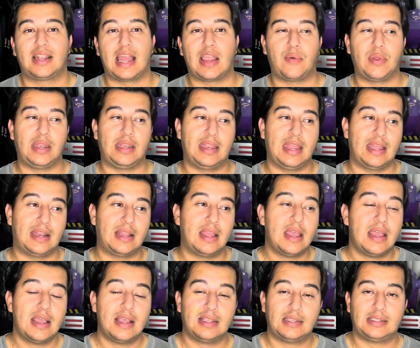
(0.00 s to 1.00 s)
like we did
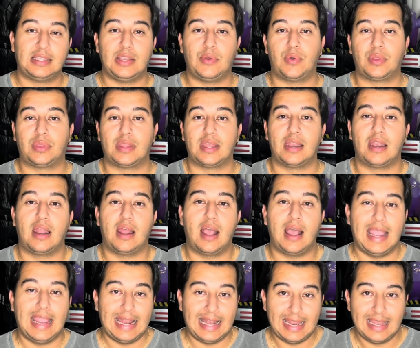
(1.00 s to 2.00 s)
see within
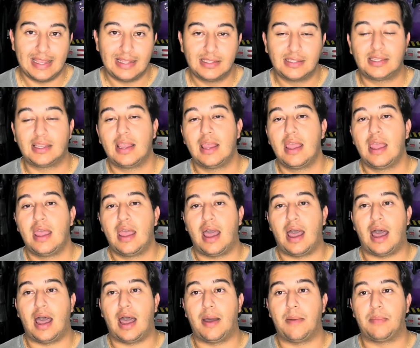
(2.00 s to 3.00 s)
Aliens.
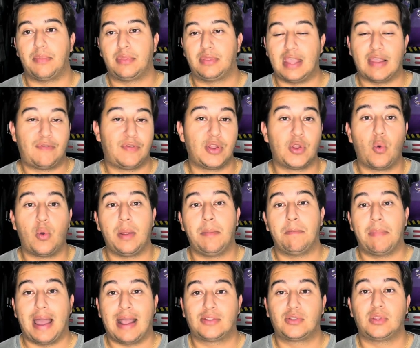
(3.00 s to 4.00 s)
Definitely going
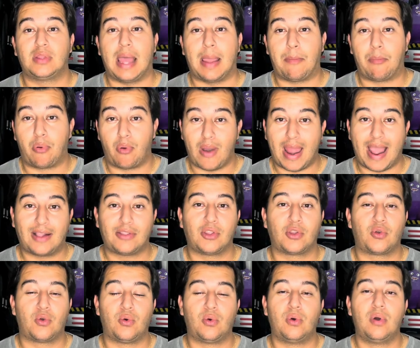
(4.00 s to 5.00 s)
back to that
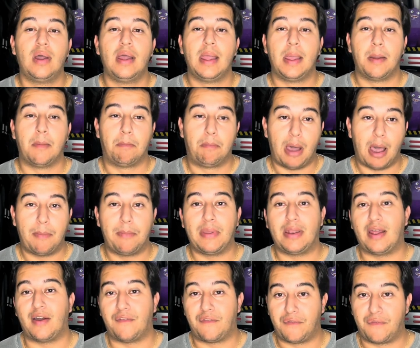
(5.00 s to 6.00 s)
practical puppet
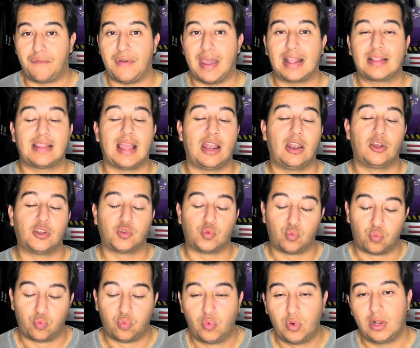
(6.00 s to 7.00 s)
effect that looks
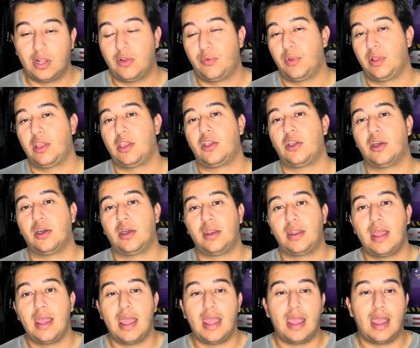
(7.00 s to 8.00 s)
really, really good.
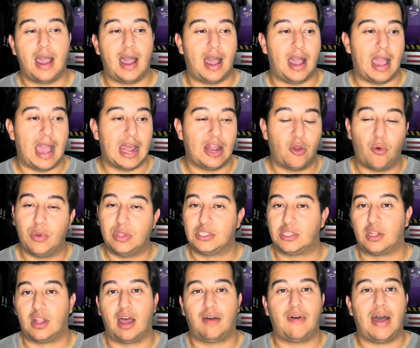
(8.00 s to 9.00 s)
I always
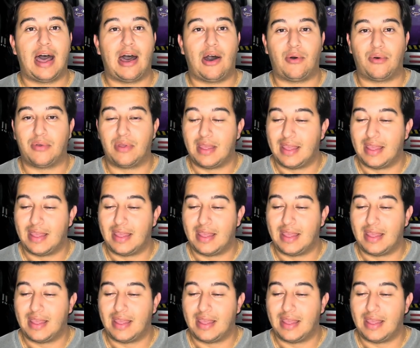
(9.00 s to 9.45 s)
love how